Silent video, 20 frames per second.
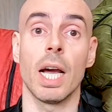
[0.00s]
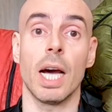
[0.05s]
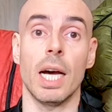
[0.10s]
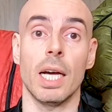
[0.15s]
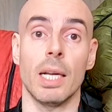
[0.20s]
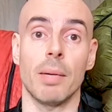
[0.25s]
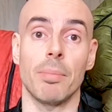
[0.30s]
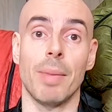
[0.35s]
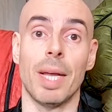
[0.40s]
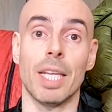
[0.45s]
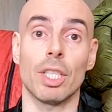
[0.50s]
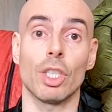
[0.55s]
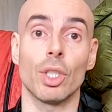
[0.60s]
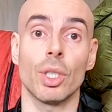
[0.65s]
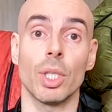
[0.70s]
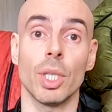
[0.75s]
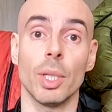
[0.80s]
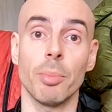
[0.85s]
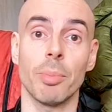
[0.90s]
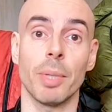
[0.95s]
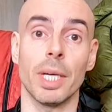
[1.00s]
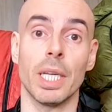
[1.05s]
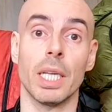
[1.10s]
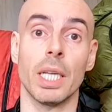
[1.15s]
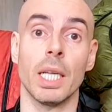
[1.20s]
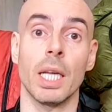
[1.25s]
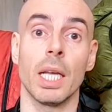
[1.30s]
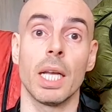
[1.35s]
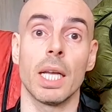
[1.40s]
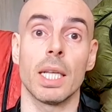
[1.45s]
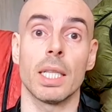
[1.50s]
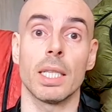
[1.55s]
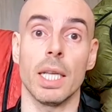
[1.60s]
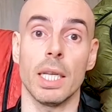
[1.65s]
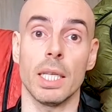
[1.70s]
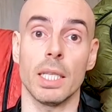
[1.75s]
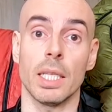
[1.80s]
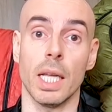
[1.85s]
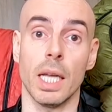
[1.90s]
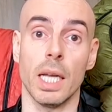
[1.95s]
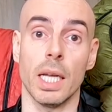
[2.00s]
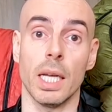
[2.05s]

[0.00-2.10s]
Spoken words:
are much cheaper than